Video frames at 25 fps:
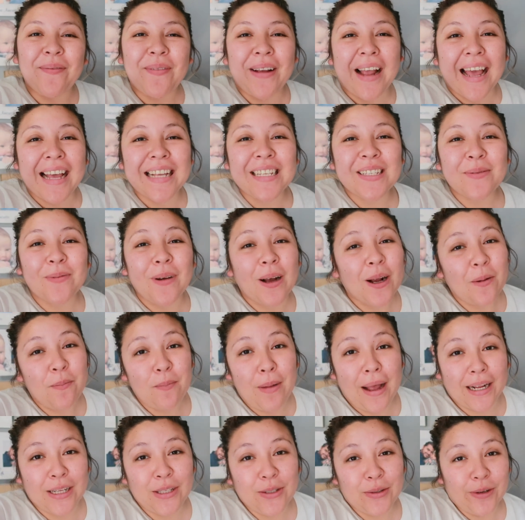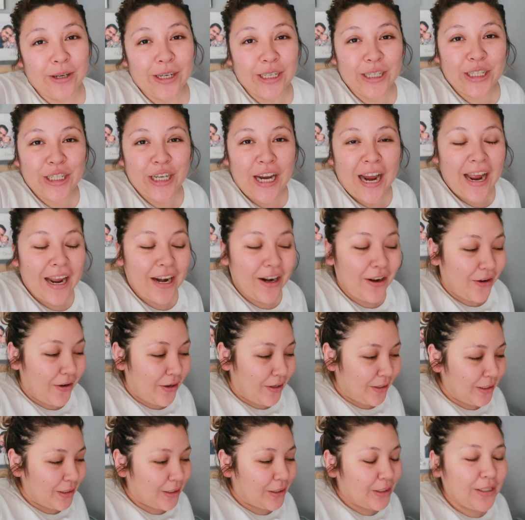guys welcome back to our
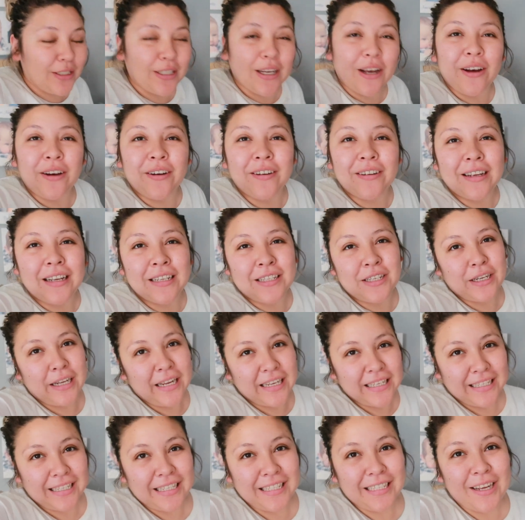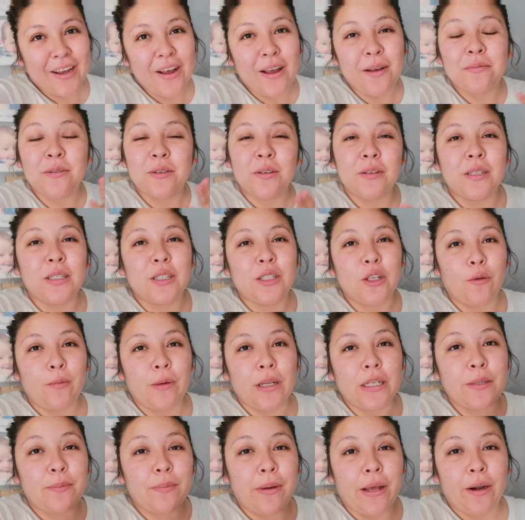channel so as you guys can tell i'm doing so
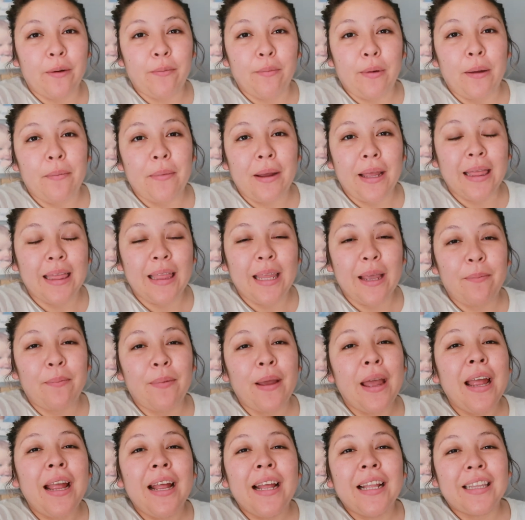much better by my lip